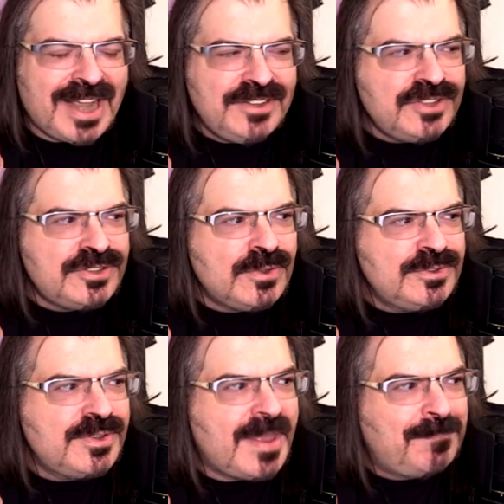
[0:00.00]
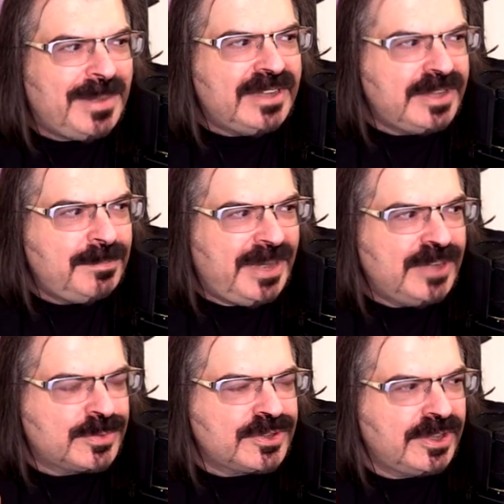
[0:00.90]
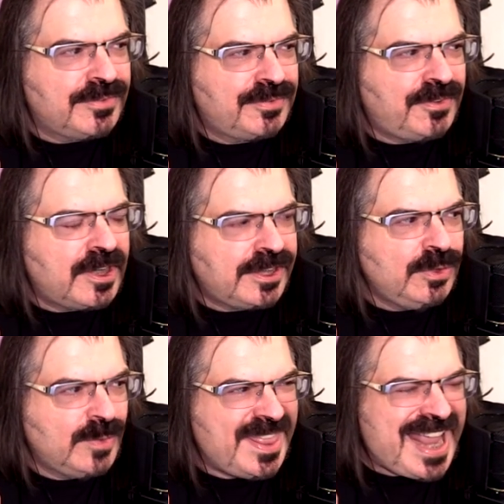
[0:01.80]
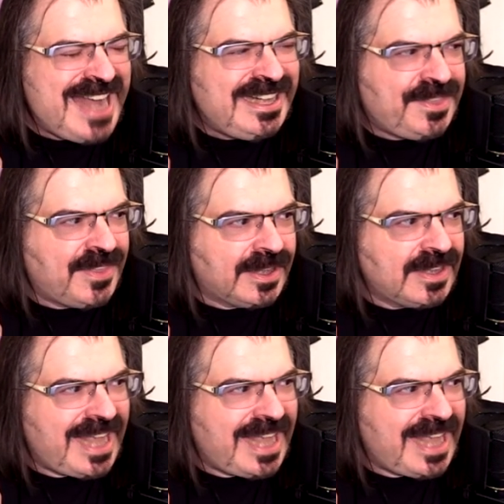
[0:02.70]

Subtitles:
I just told you that Bailey Bass was going to fuck you with anything.